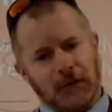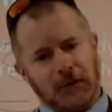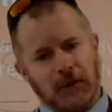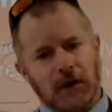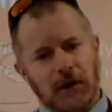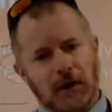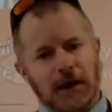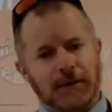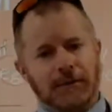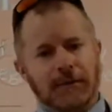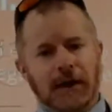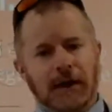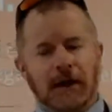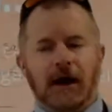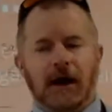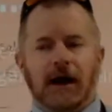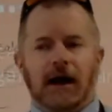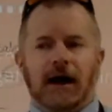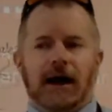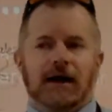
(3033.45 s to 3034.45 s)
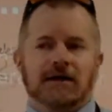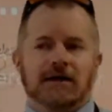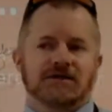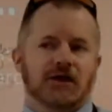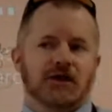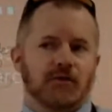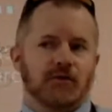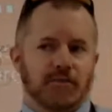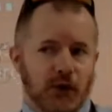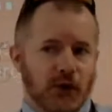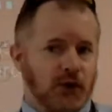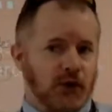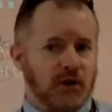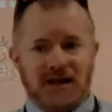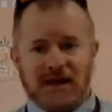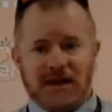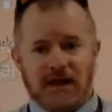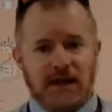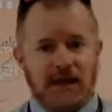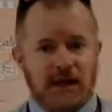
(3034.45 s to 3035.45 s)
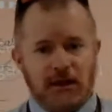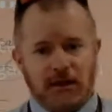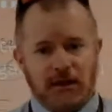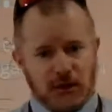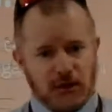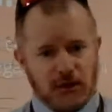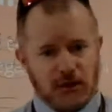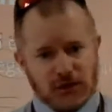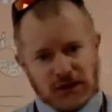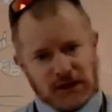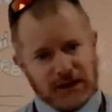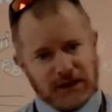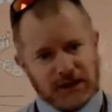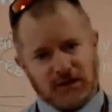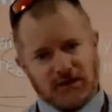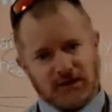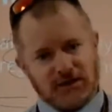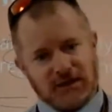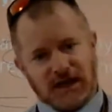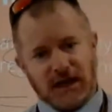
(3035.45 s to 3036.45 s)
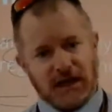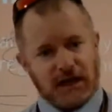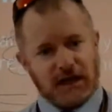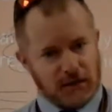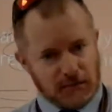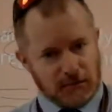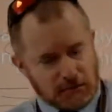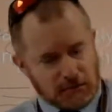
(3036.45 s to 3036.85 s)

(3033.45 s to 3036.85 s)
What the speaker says: Right. So per year, usually you'd say